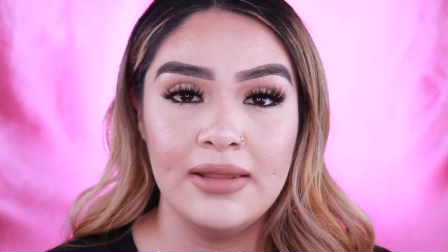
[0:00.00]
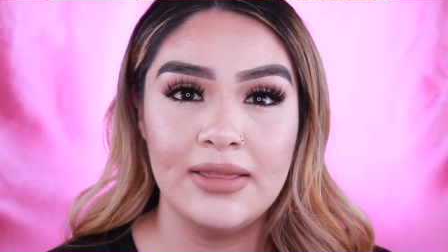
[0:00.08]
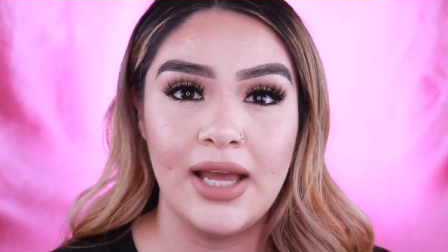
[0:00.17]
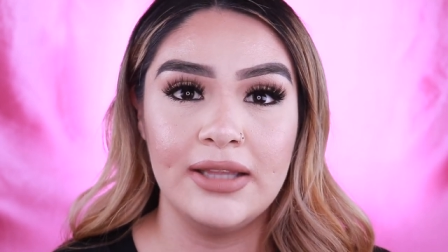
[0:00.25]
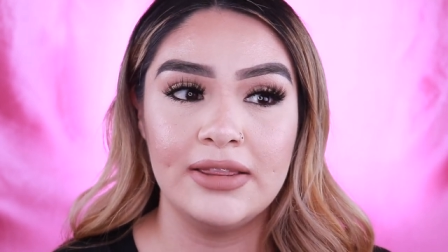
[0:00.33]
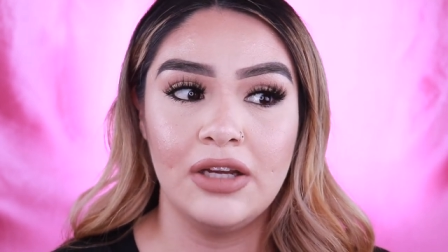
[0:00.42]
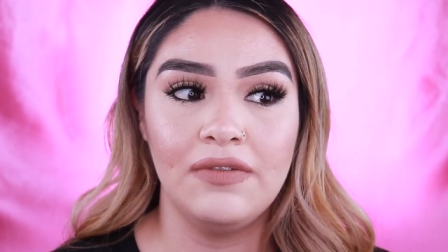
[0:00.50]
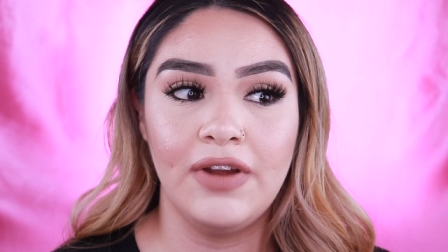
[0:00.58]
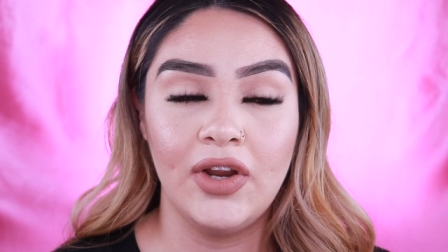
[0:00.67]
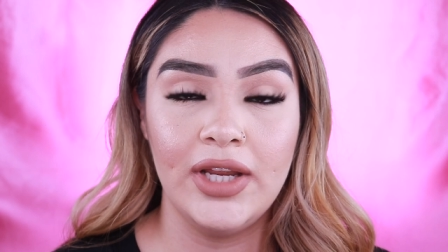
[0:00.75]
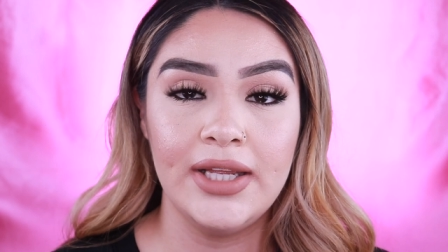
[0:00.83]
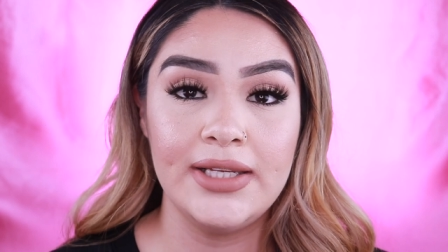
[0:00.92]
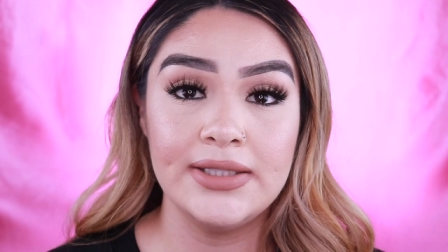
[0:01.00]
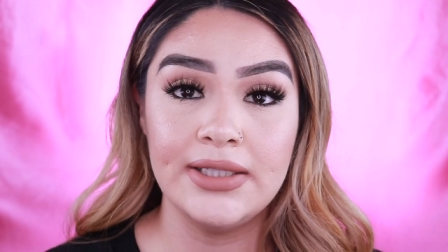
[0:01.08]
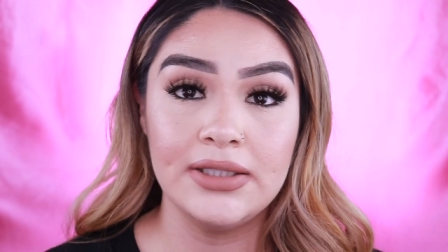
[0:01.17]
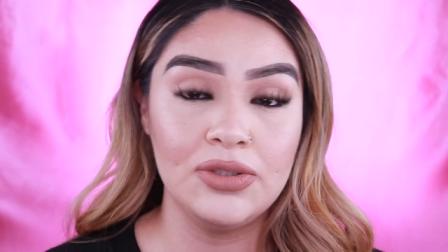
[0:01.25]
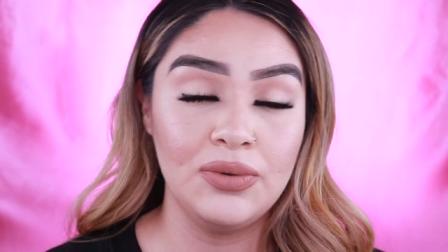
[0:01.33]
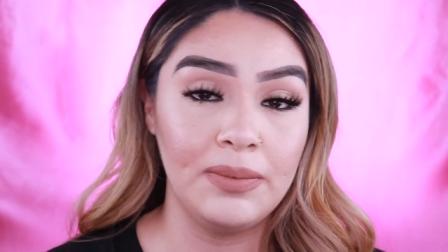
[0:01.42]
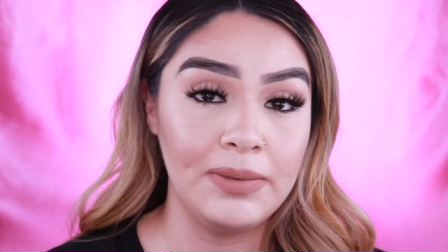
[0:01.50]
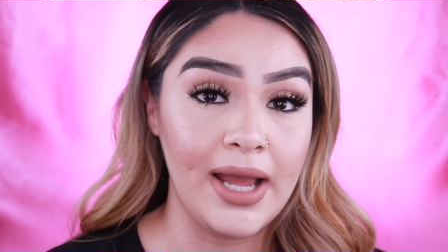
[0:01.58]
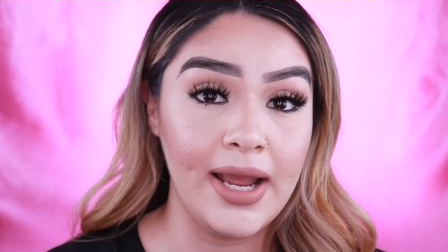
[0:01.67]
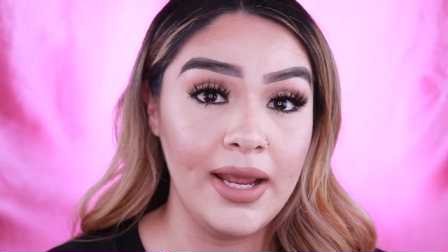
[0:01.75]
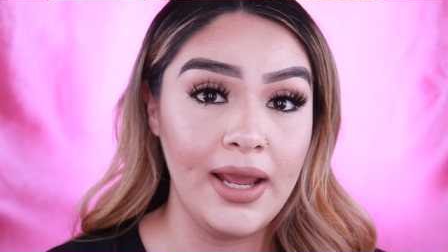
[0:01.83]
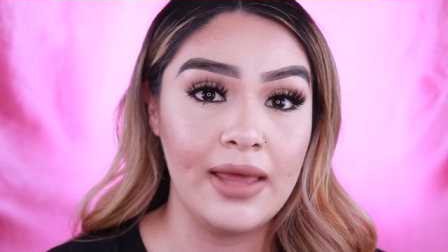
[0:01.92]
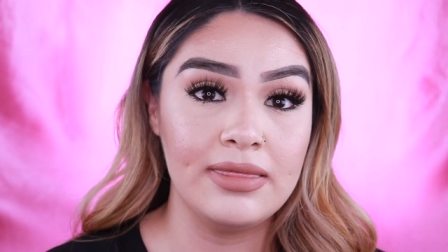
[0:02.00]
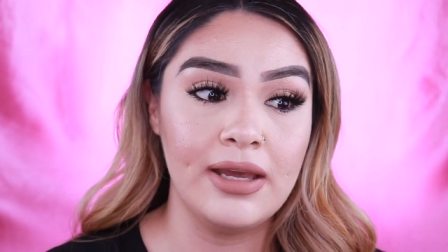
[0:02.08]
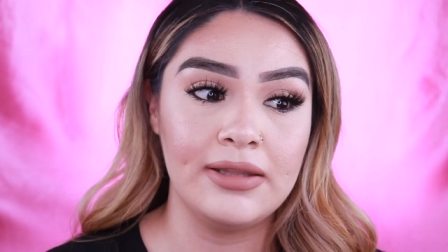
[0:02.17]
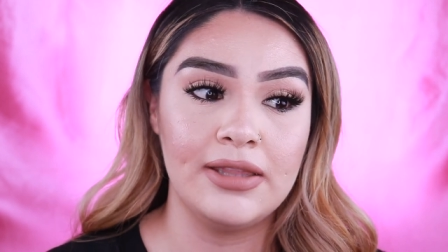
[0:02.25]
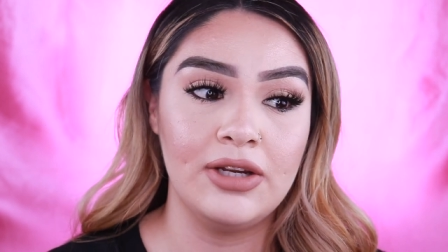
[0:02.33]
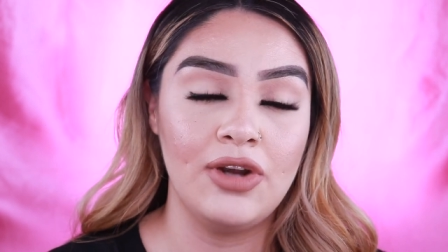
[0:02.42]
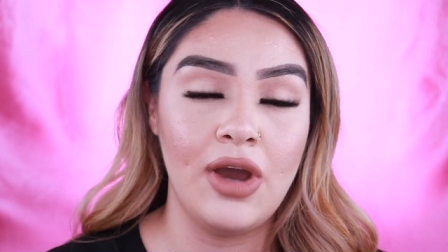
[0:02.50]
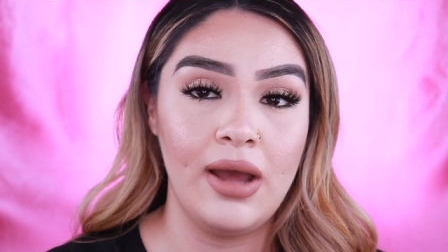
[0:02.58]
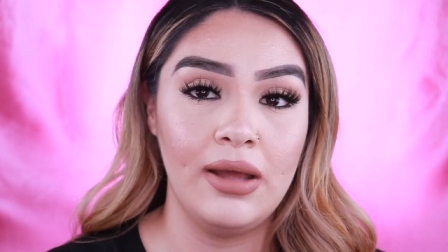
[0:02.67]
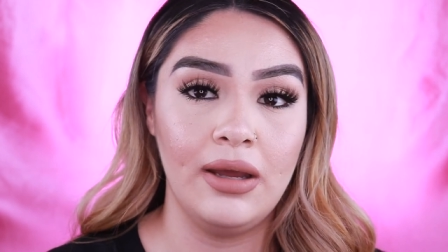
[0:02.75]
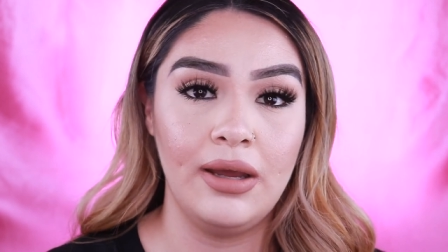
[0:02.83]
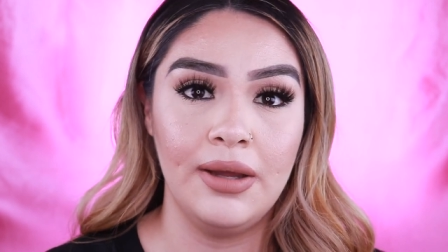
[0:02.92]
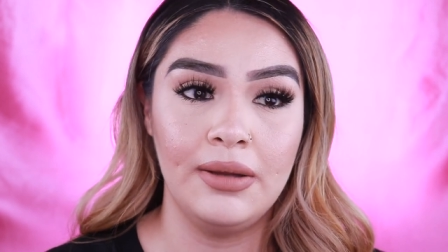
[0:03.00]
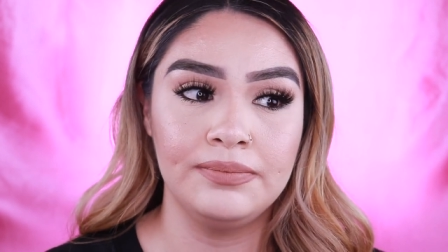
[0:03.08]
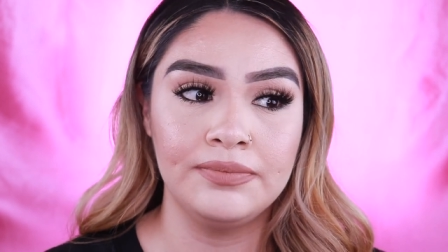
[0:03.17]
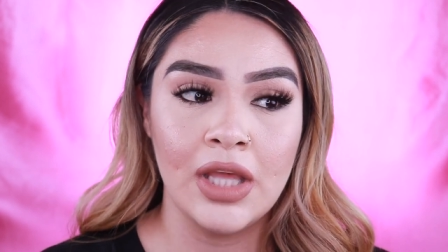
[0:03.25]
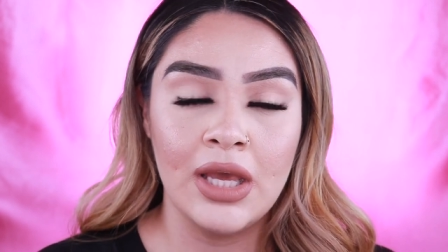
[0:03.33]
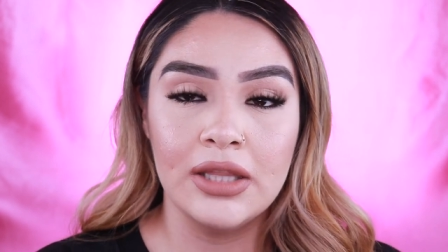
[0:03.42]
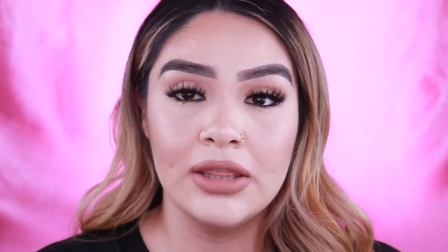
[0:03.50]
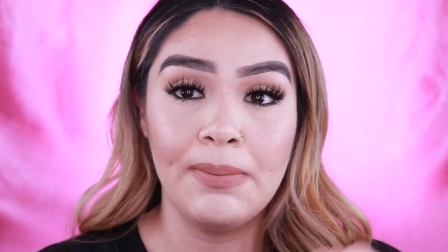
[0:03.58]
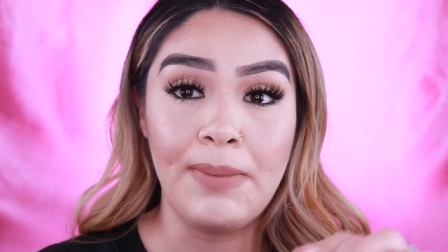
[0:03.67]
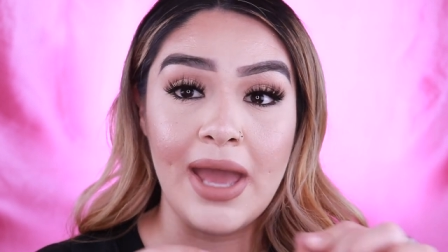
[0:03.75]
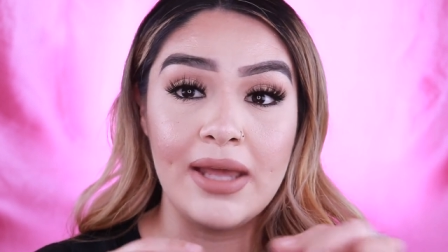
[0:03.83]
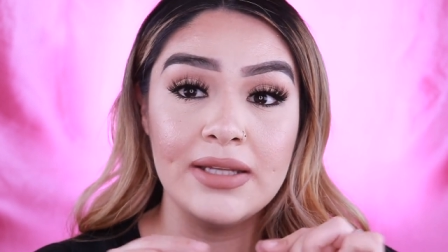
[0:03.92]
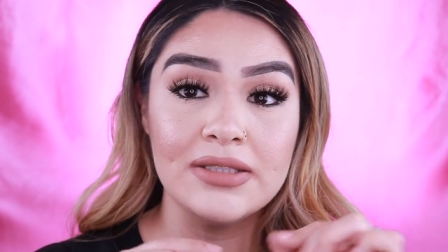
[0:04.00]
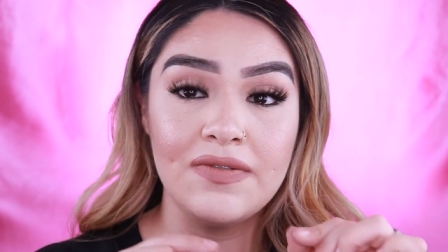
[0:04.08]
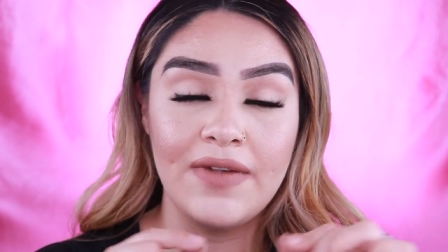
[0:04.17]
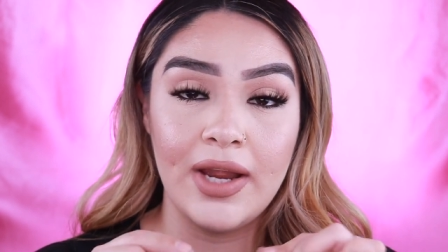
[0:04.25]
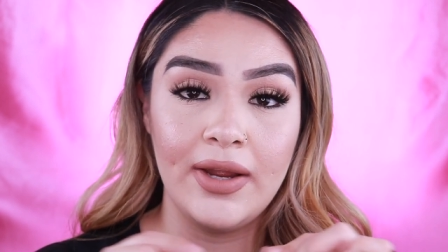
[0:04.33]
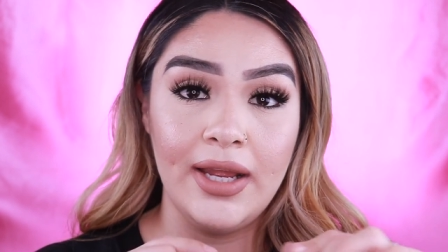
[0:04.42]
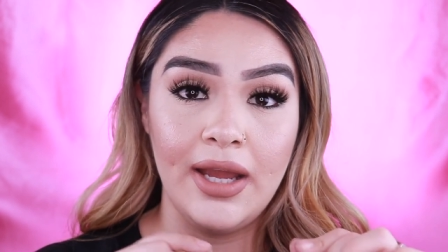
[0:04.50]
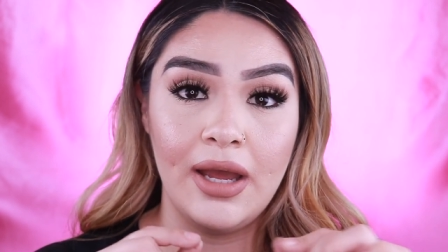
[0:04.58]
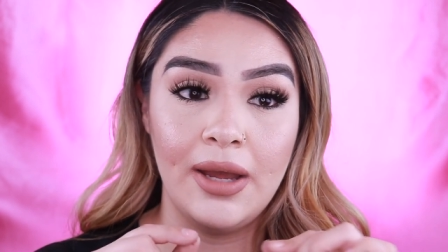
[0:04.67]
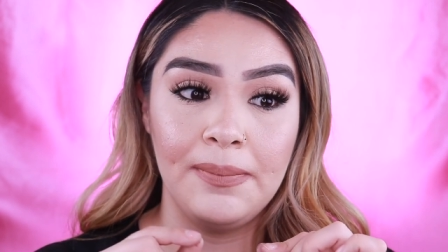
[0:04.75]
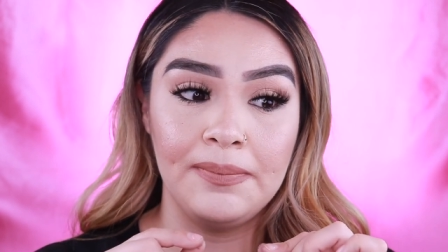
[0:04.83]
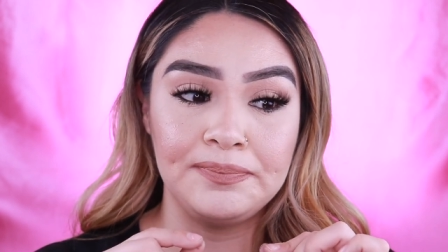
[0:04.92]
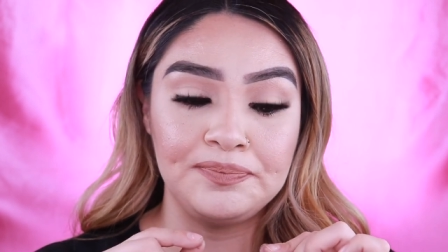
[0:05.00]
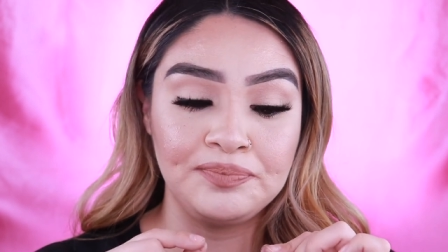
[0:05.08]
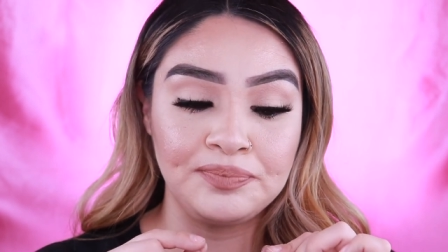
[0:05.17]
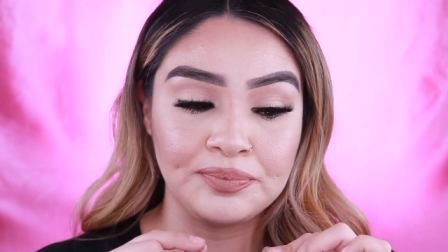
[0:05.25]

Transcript: that they're very easy to apply and that they're not, um, the band is very, um,